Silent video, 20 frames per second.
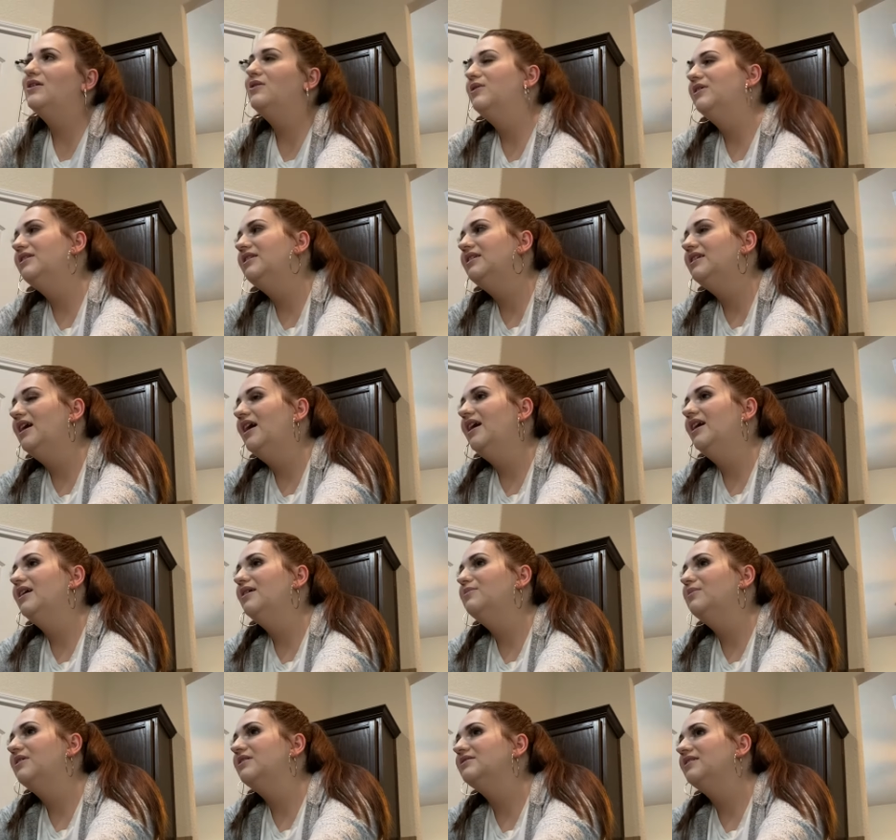to quit the
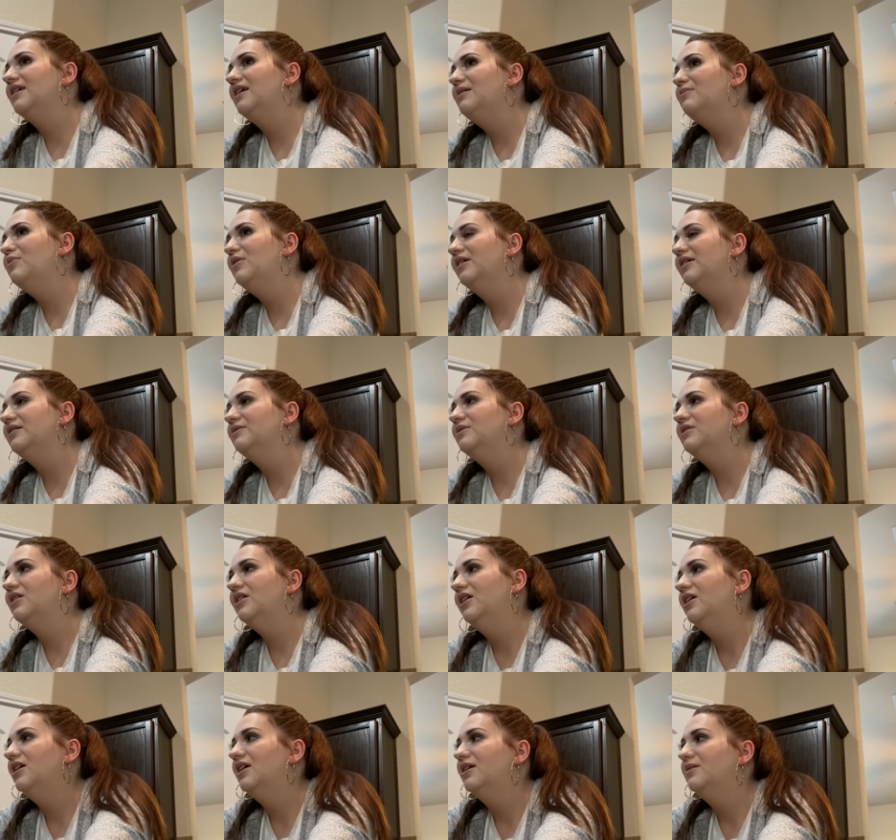diet because I got pregnant with
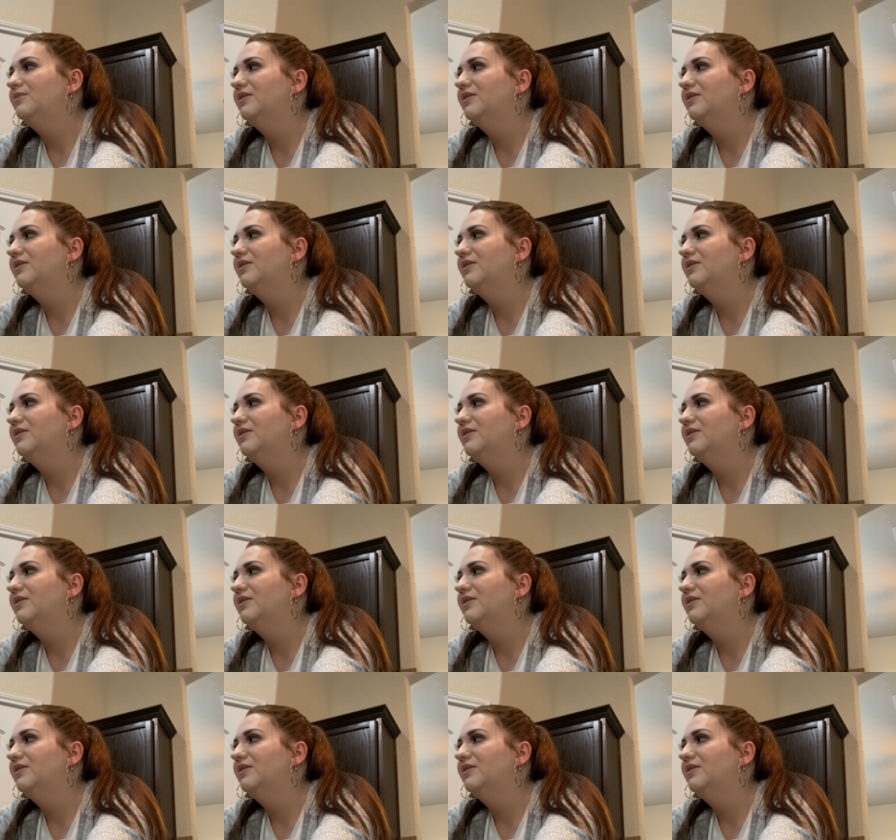her,